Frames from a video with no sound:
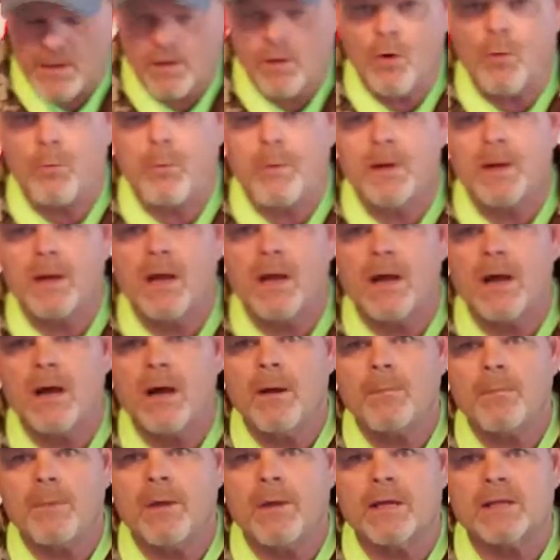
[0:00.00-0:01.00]
can open it
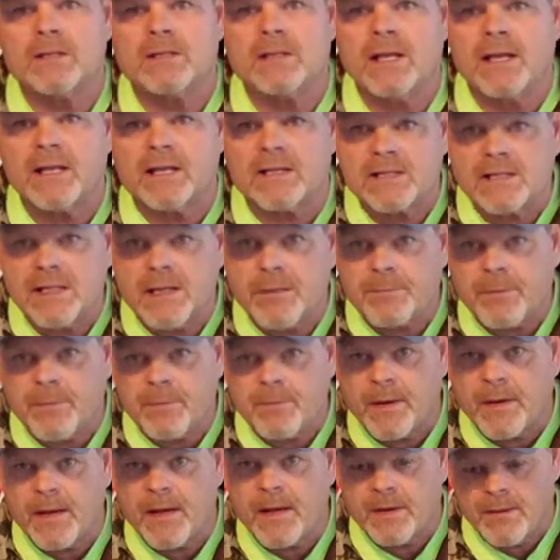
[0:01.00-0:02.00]
up and it's like a sleeping
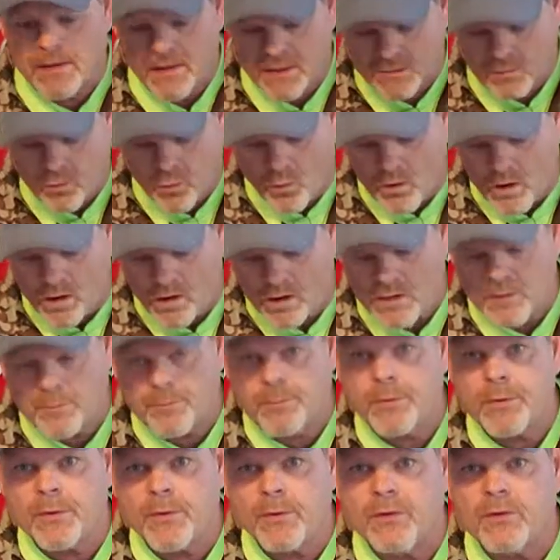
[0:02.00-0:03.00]
bag. It's
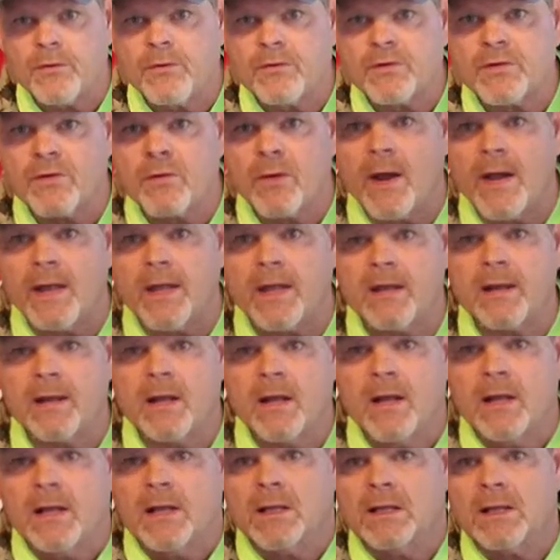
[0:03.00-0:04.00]
waterproof, so I can
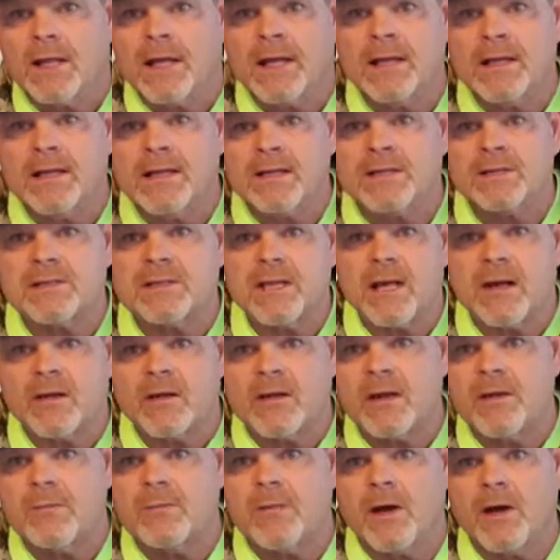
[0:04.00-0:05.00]
lay this down,
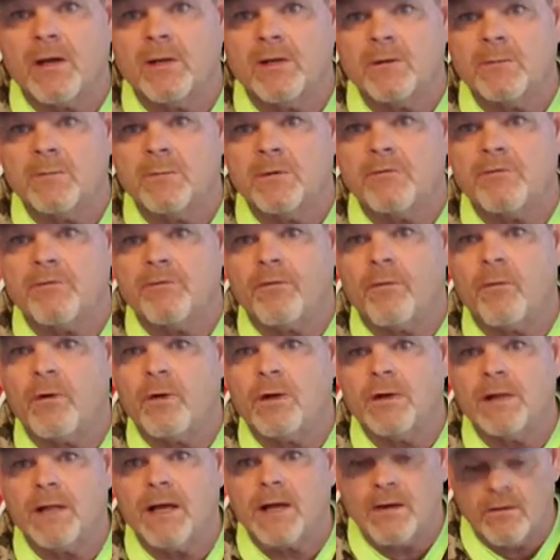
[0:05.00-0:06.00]
get my aluminum
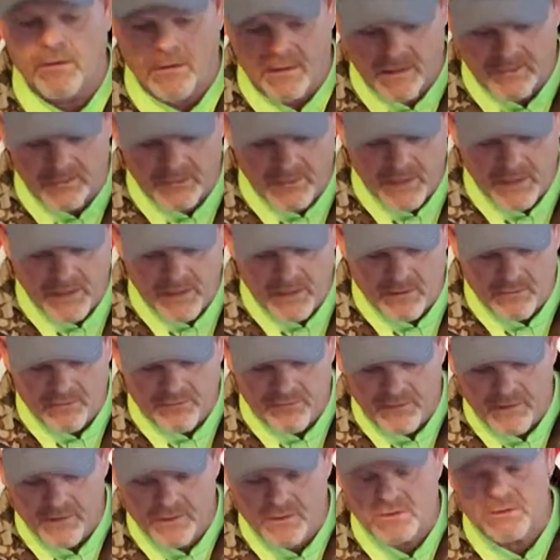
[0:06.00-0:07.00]
foil out, get my
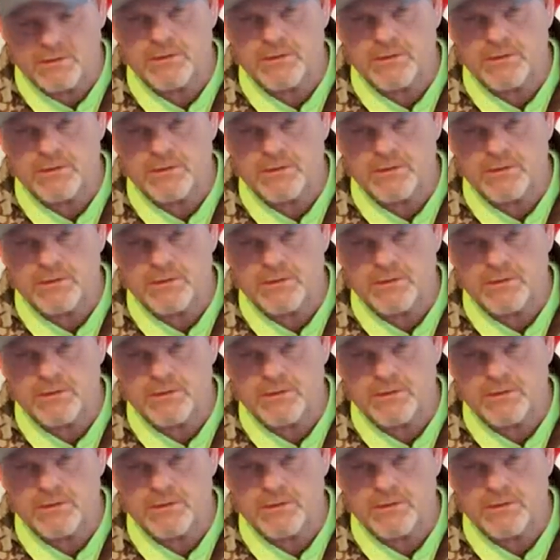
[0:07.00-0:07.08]
fire